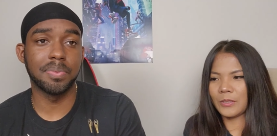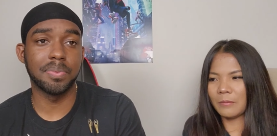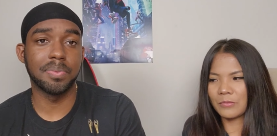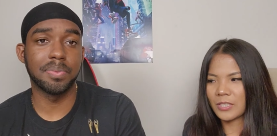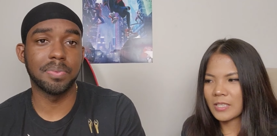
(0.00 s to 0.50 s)

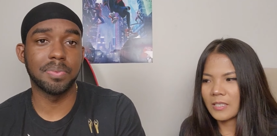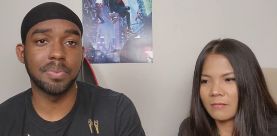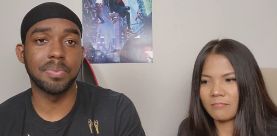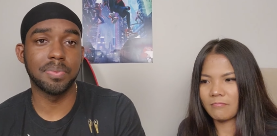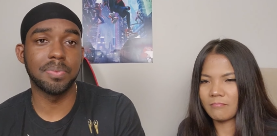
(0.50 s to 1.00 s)
Speaker 1: I'm
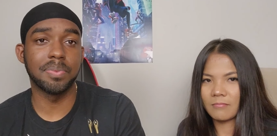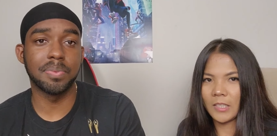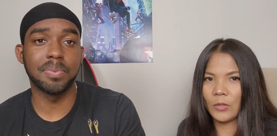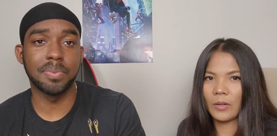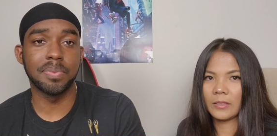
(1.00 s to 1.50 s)
just,
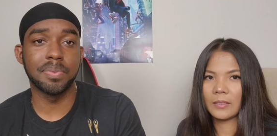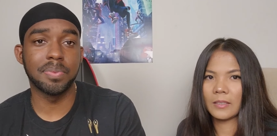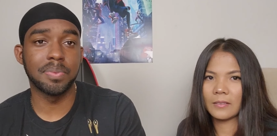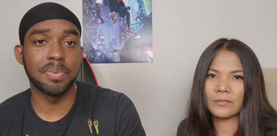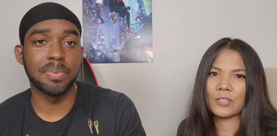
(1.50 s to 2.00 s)
you know, a
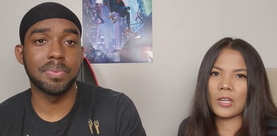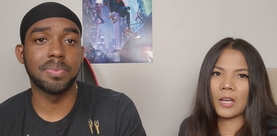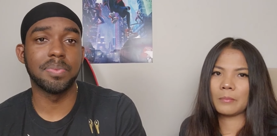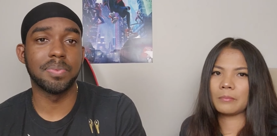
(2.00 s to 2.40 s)
gift shop